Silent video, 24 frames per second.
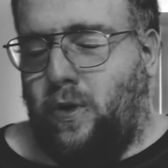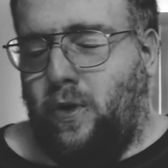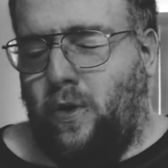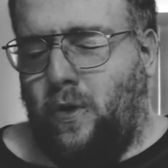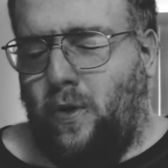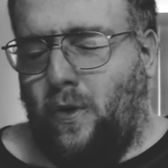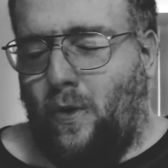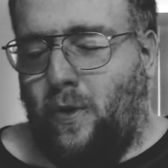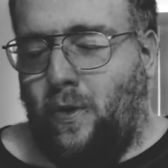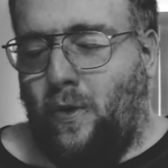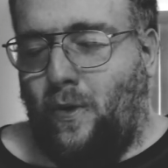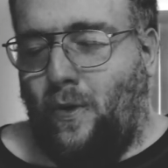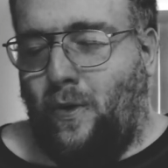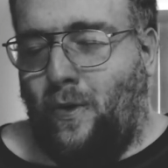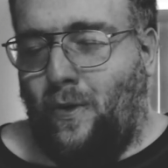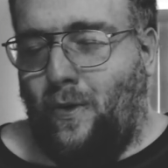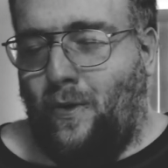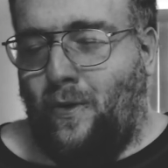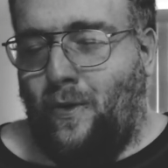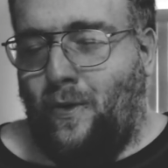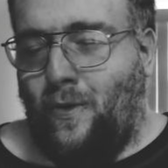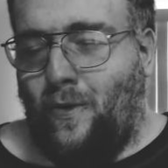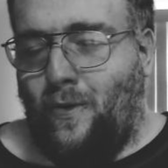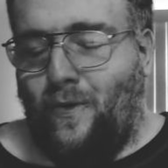
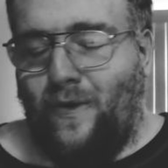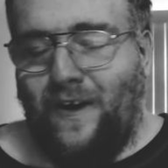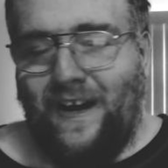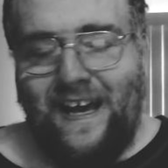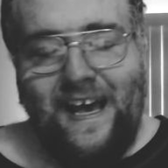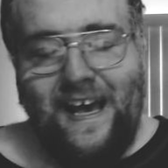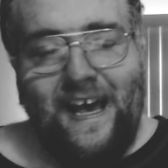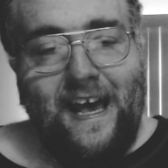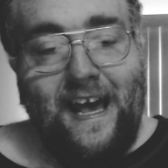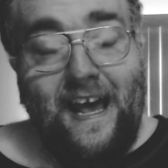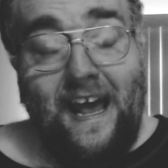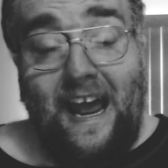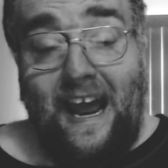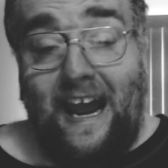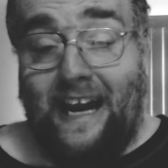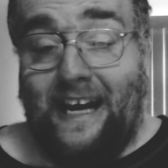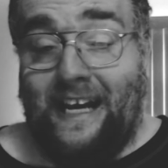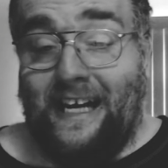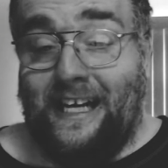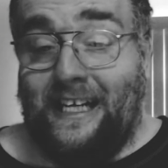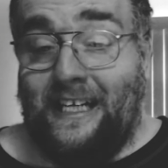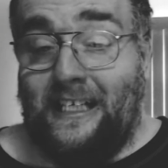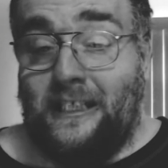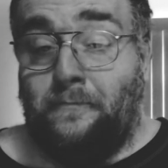oh,
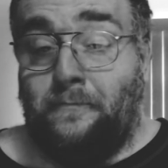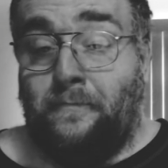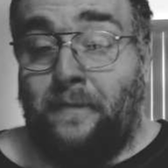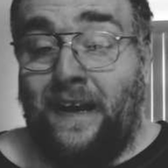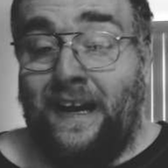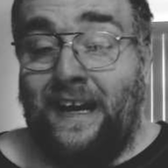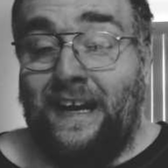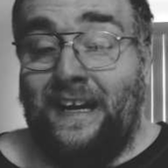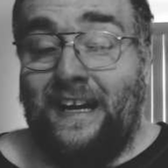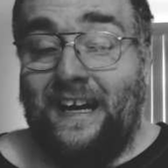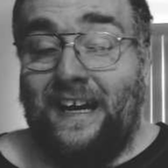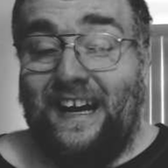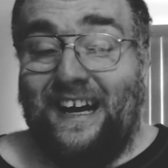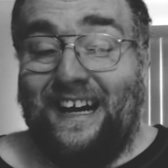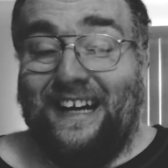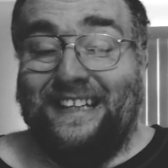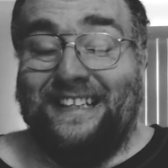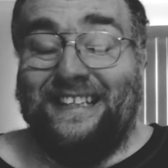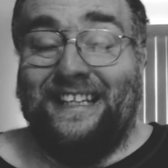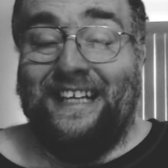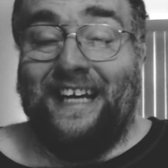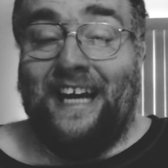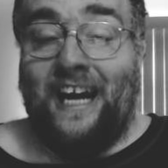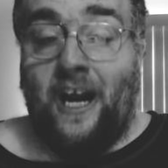he's been a
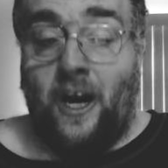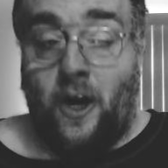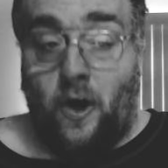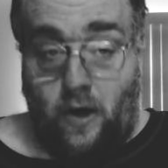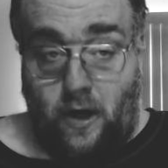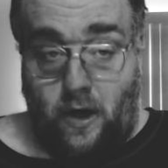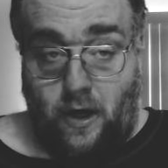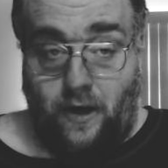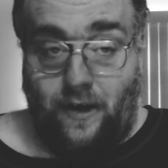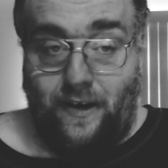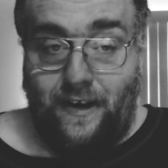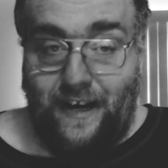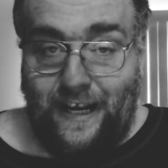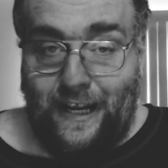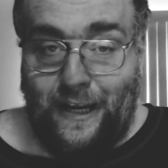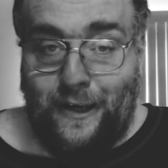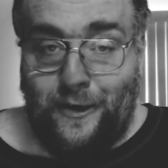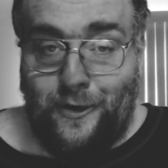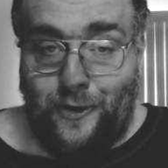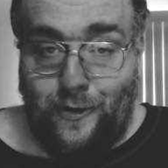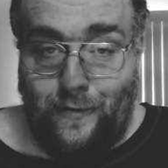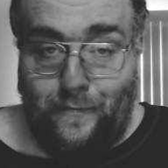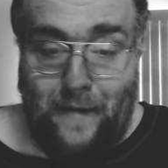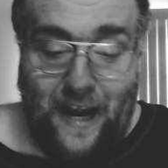terror in
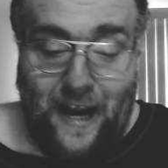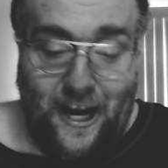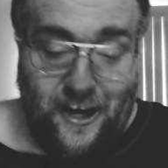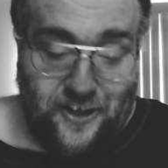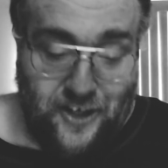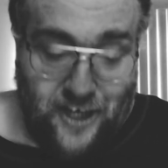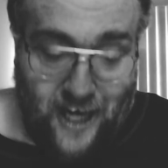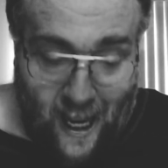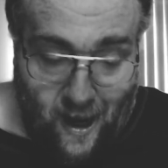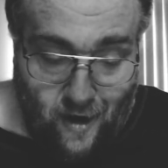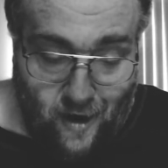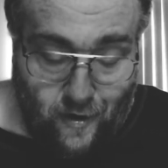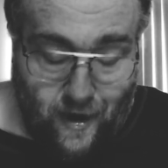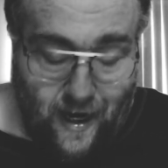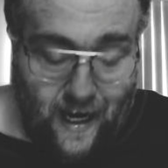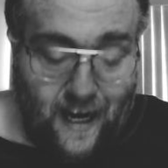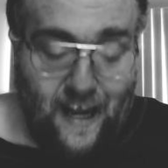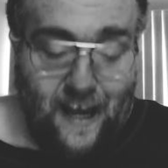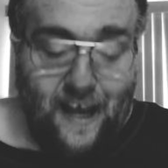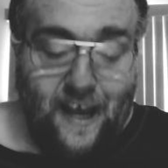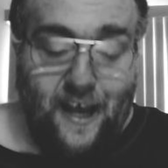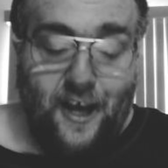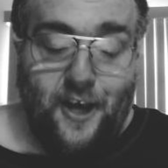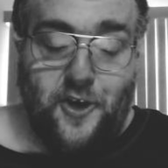DuPage County.
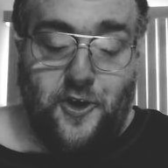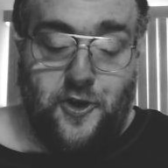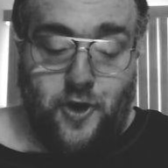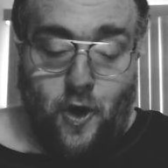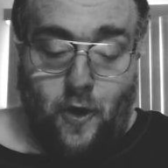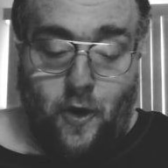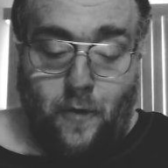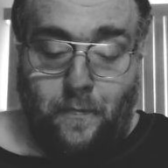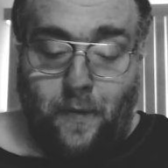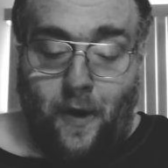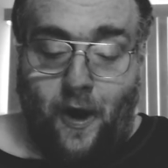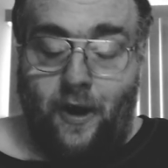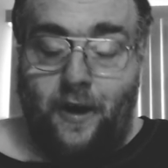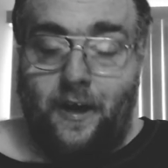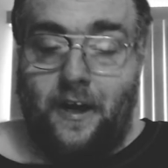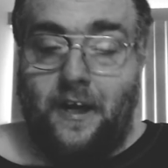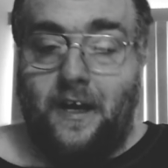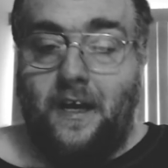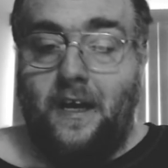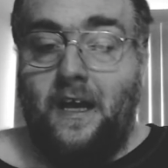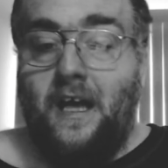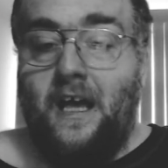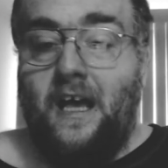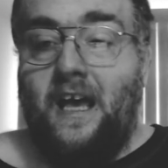Joe
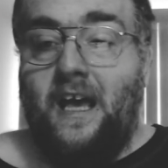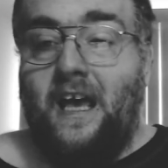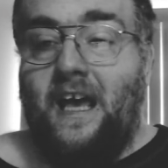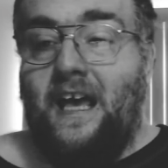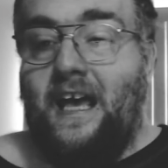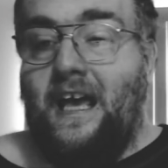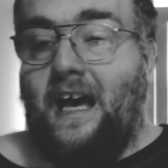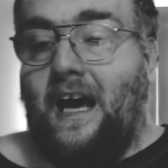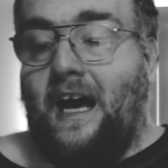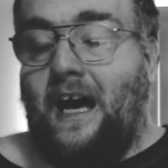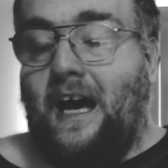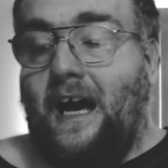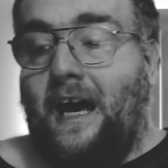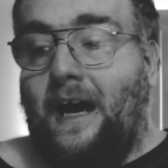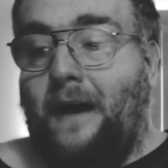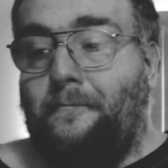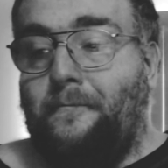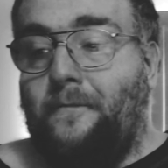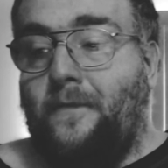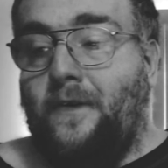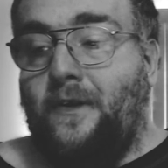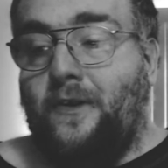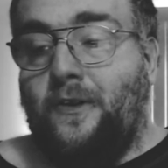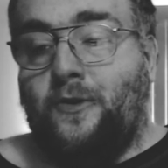Barna,
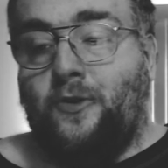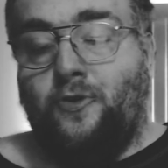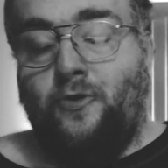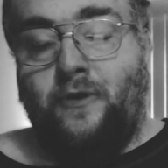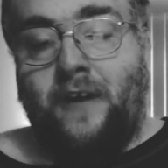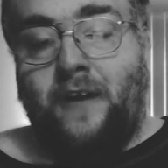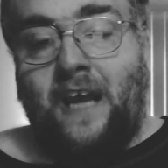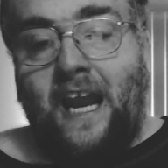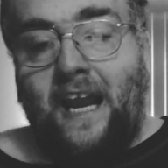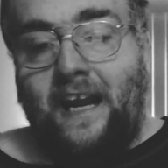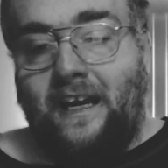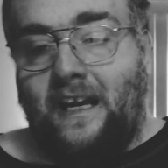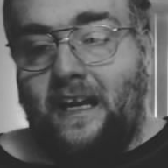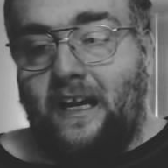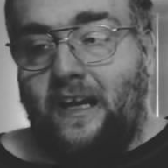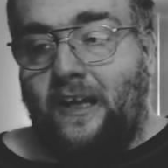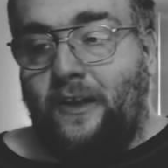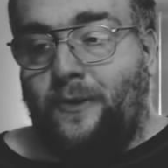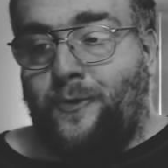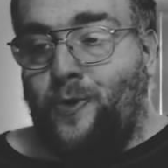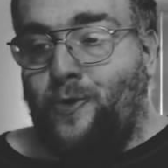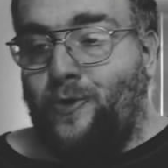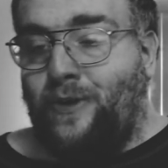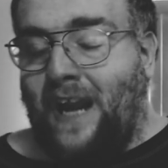um,
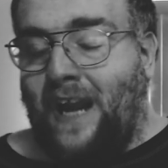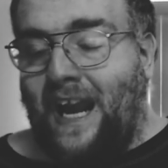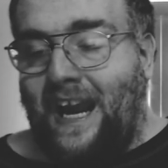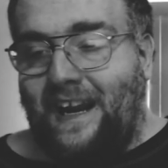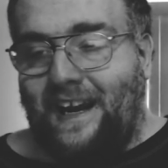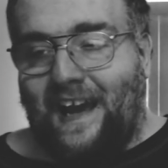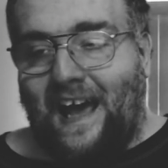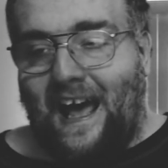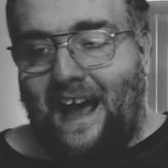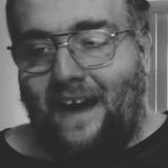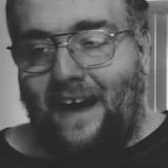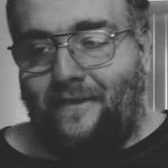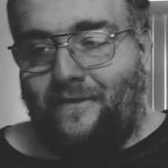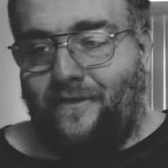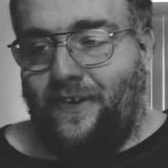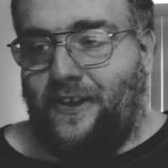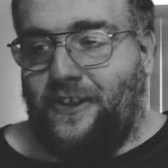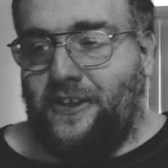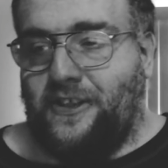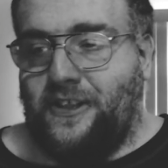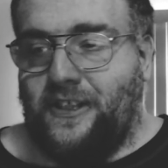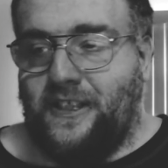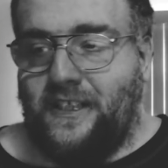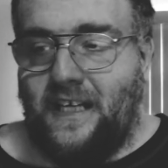DuKane,
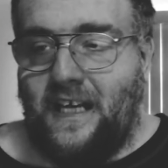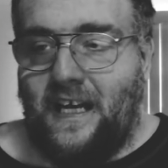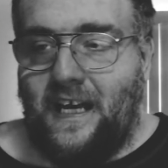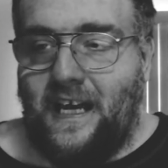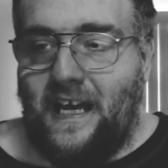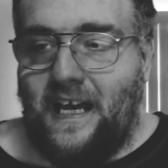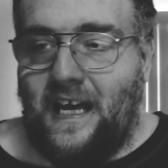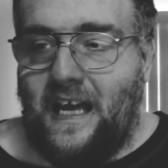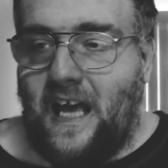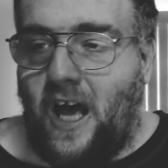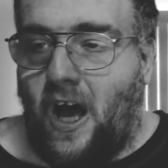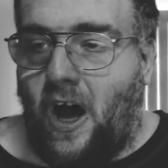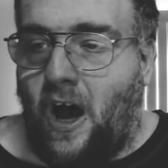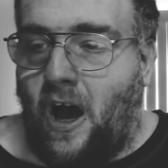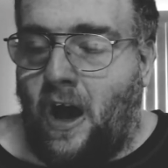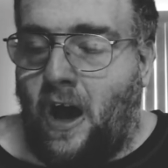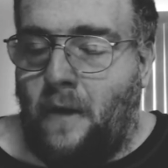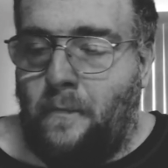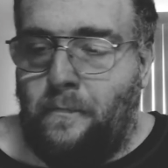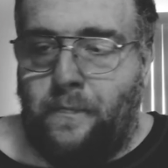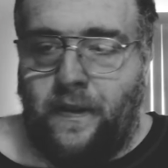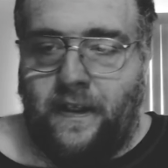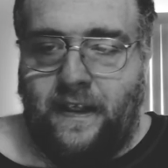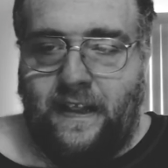Conference,
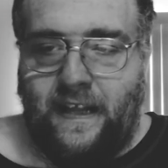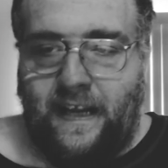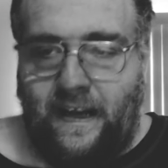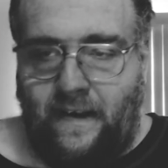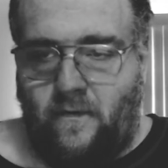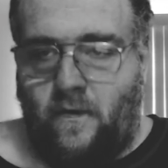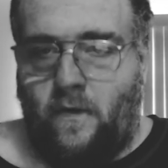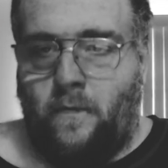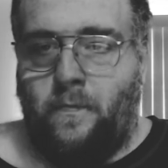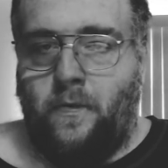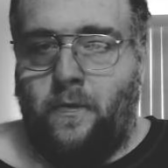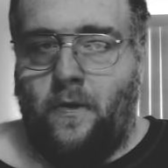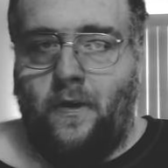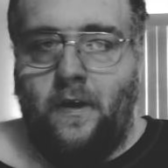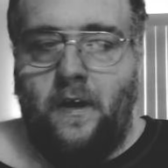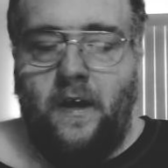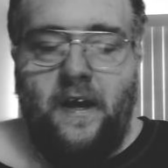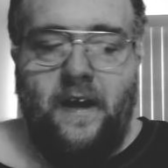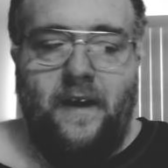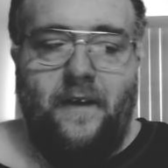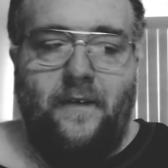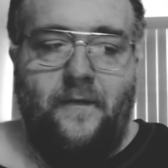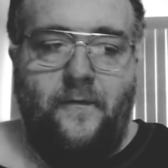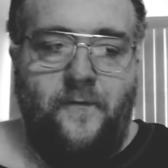unbelievable.
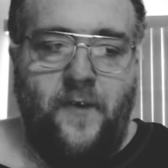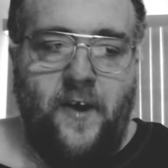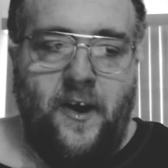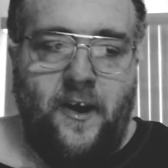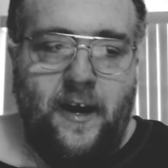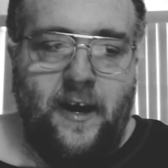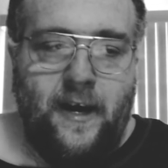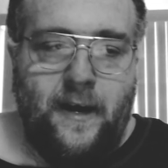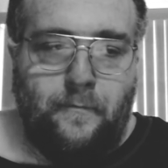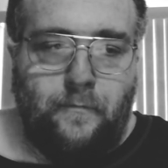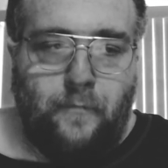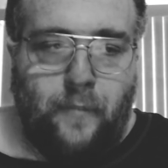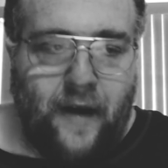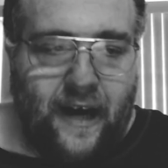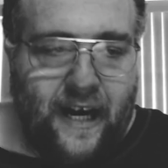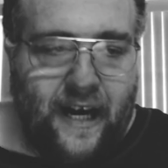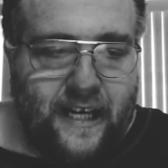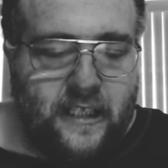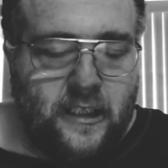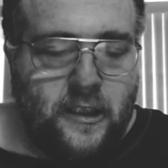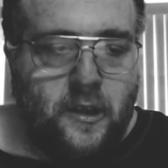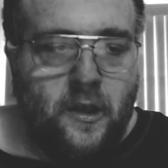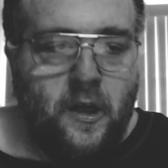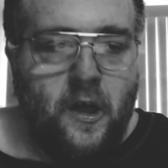Very
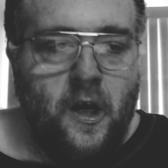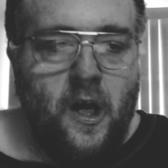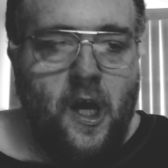impressed,